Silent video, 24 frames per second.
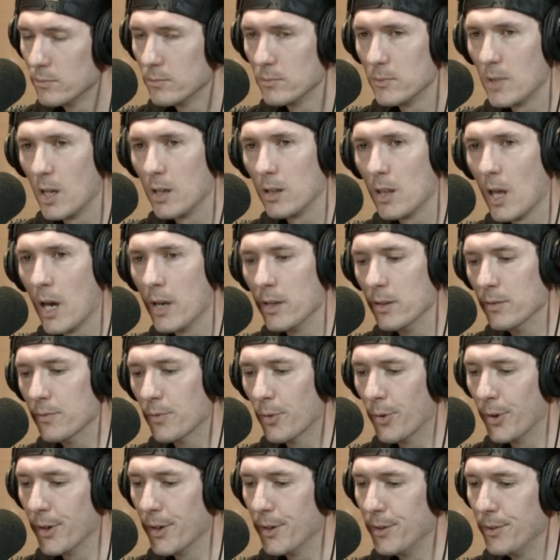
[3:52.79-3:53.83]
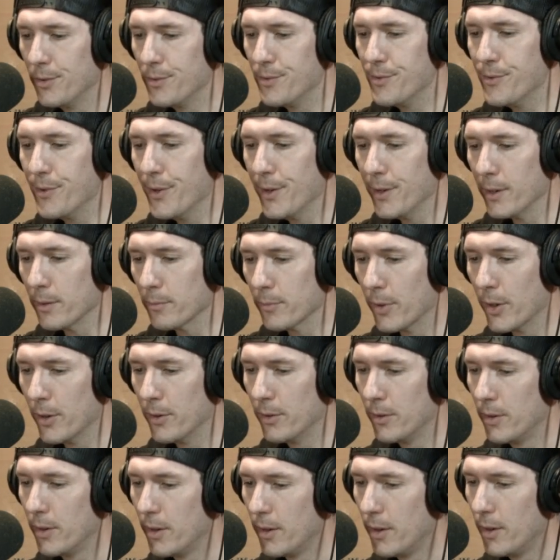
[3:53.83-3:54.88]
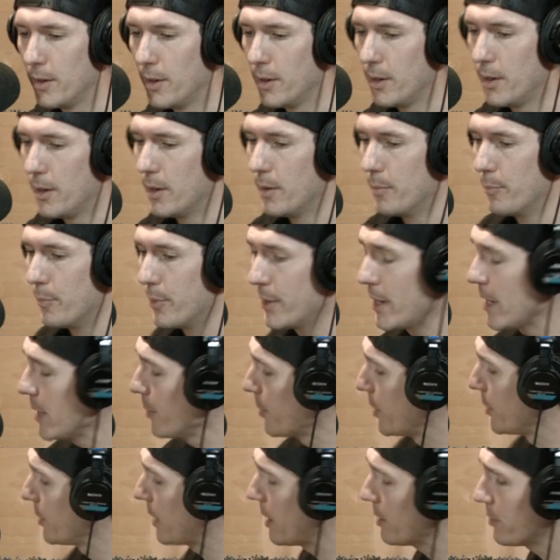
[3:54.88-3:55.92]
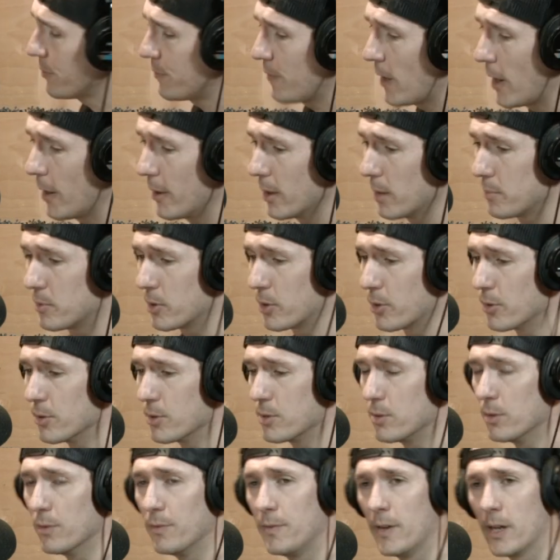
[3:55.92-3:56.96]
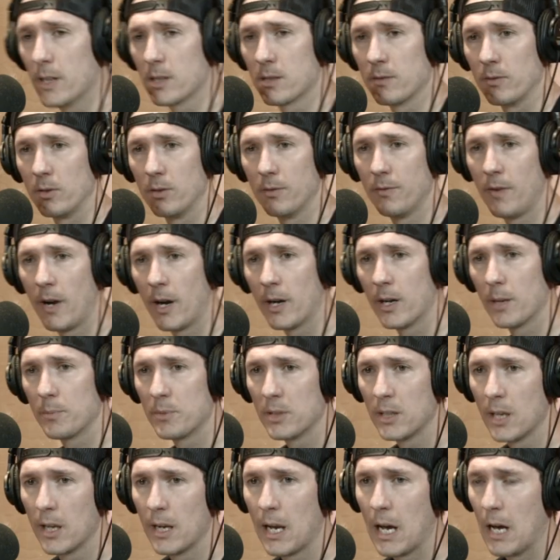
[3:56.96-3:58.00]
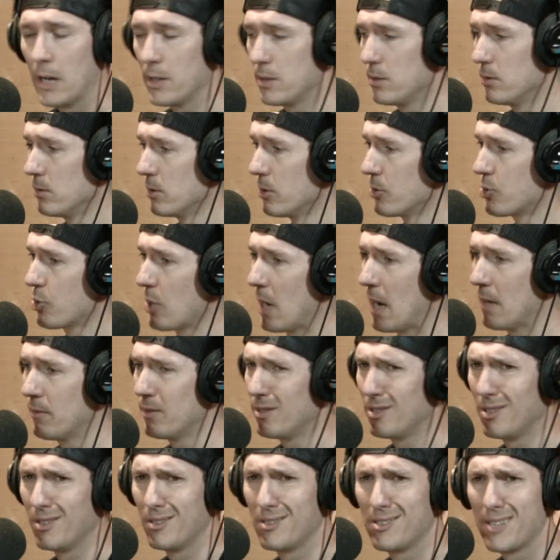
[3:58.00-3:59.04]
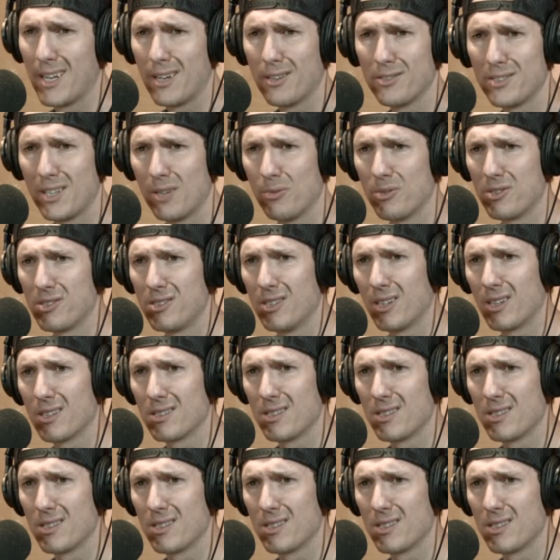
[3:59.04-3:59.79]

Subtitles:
Take that, Euphoria, dude. Zing, bro. But anyway, dude, I was fired up to cruise to a festival, fired up to get out, do a little traveling, dude. San Jose was sick as